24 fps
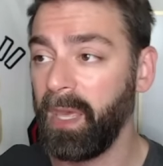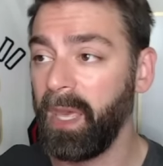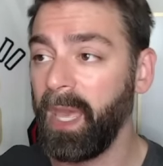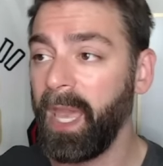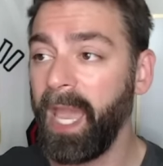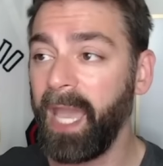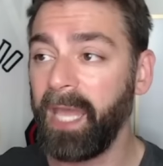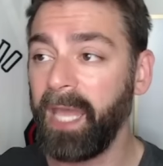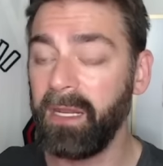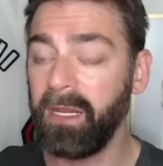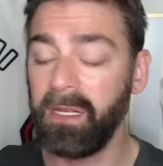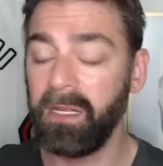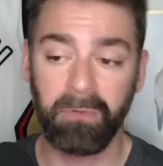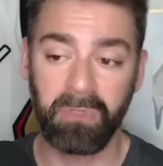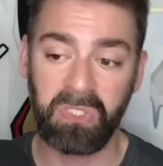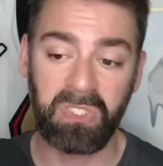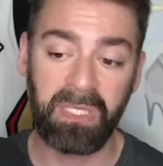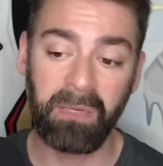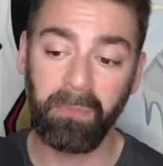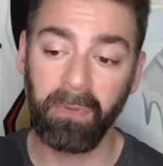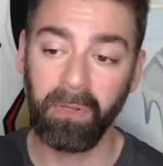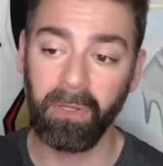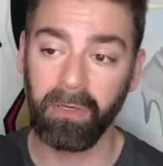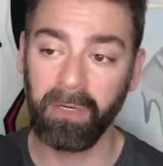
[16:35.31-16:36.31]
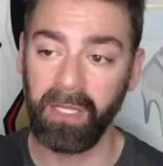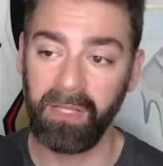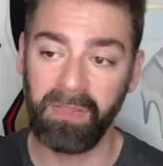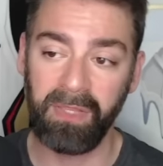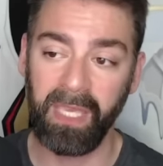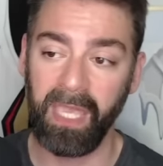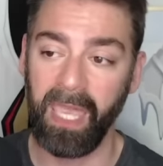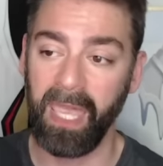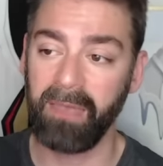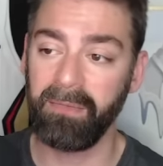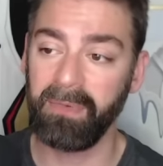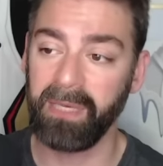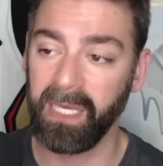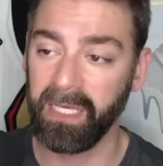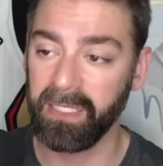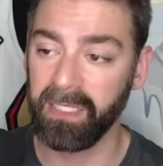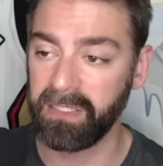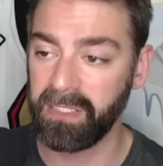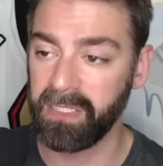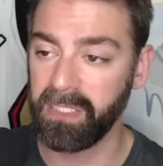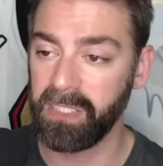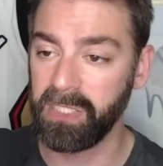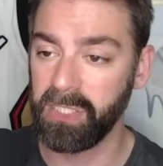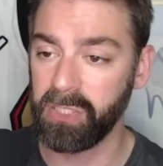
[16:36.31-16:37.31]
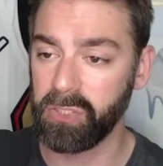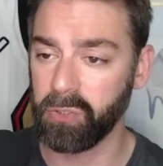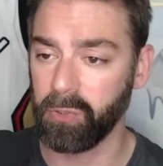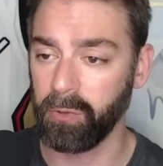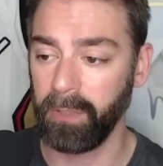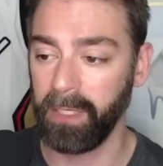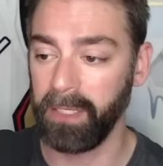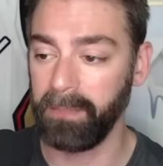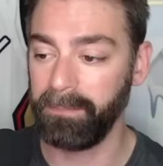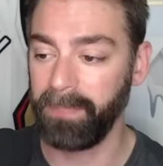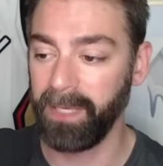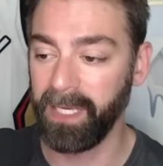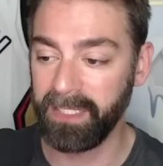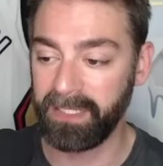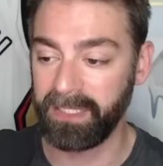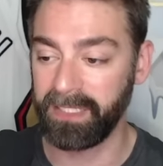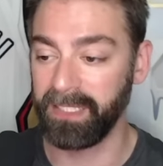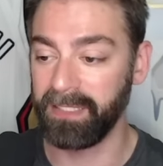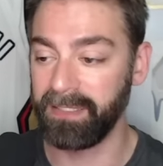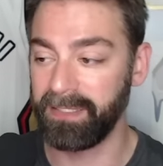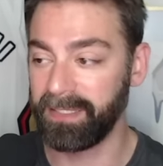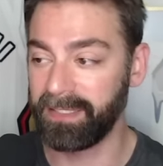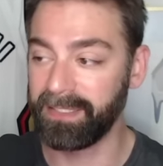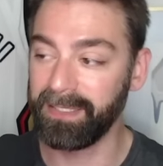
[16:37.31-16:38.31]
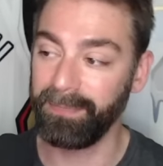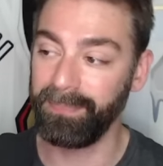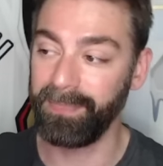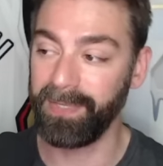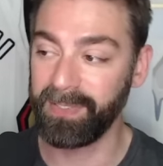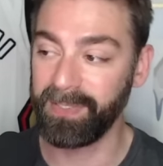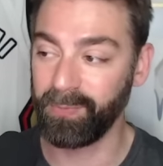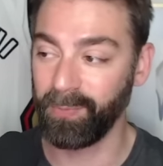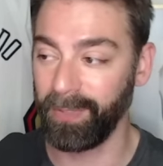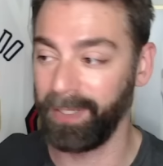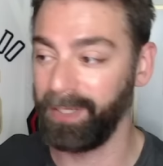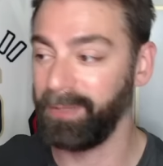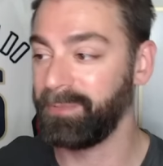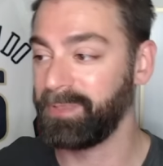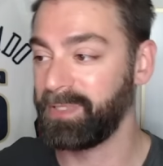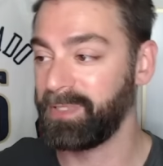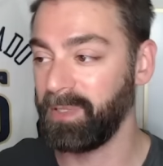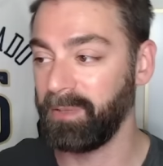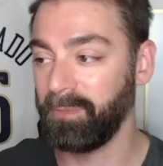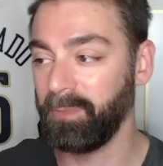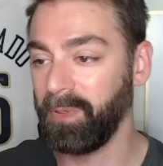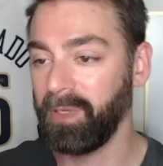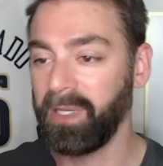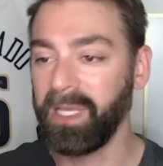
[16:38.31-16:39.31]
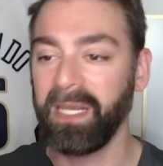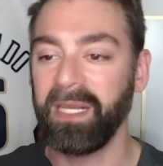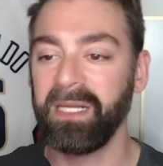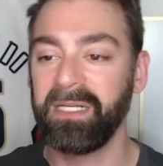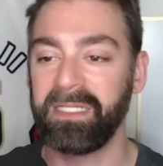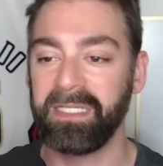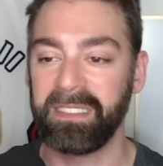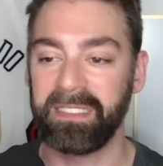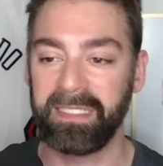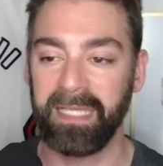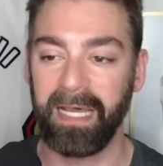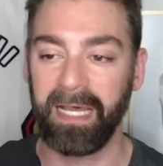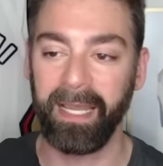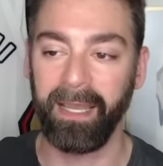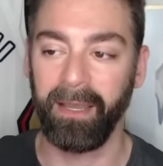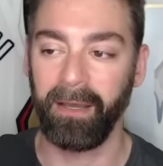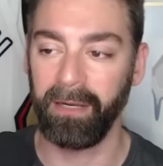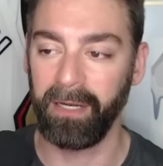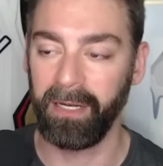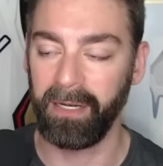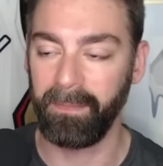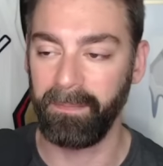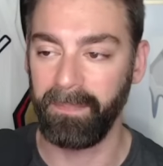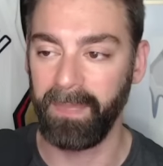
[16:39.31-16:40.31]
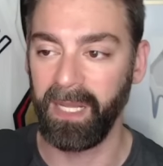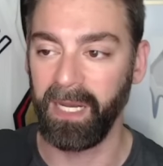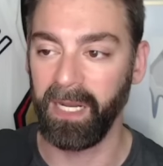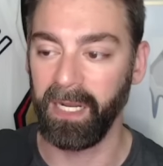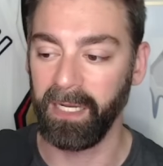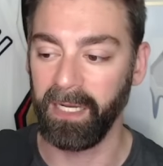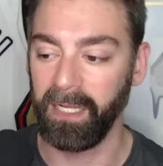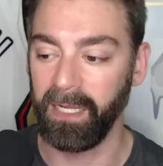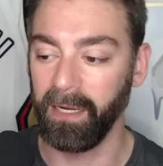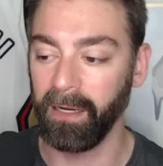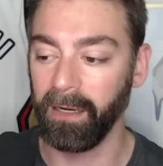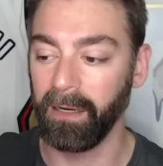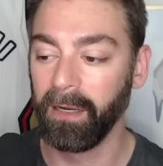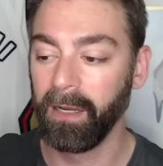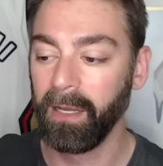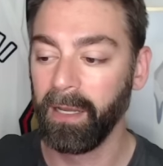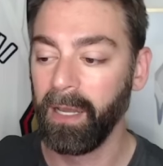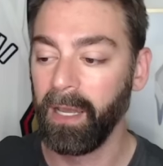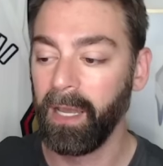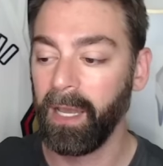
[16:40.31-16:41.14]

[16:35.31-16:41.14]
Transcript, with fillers: And it was similar in the game against the Detroit Pistons, except this one, it was, and we'll get into Zion in a minute here.